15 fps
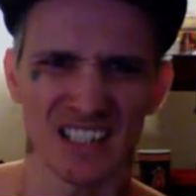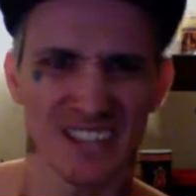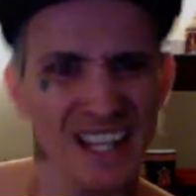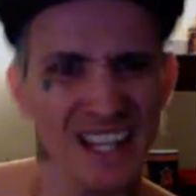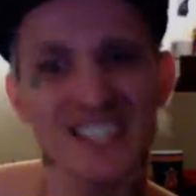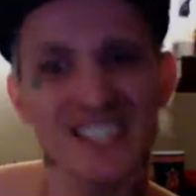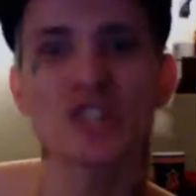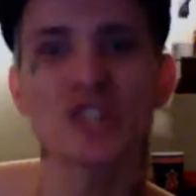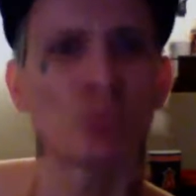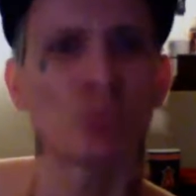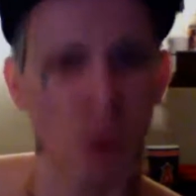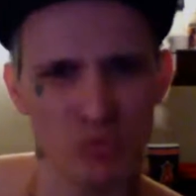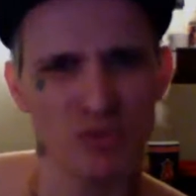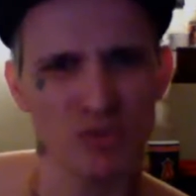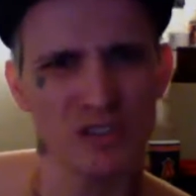That's
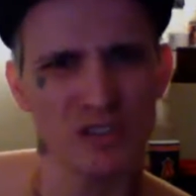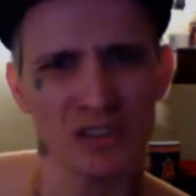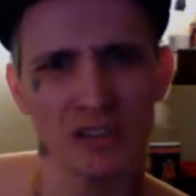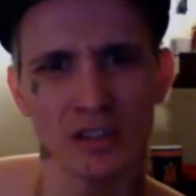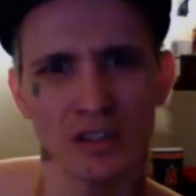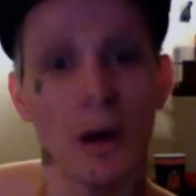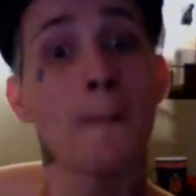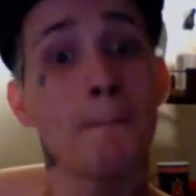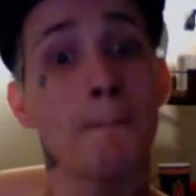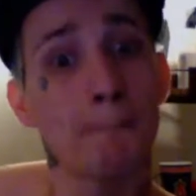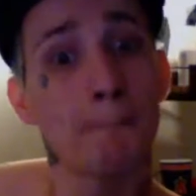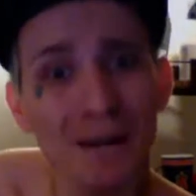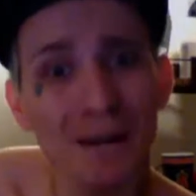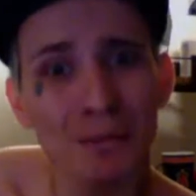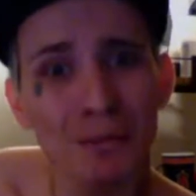gross.
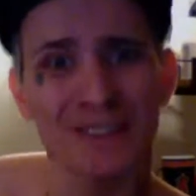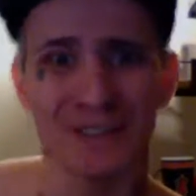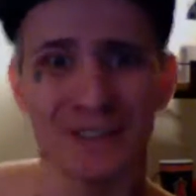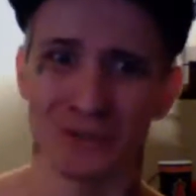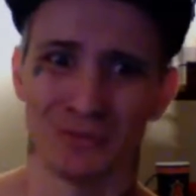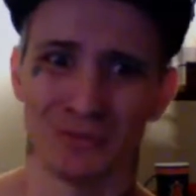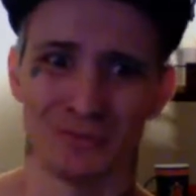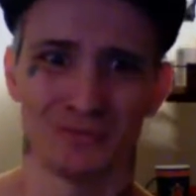But we do.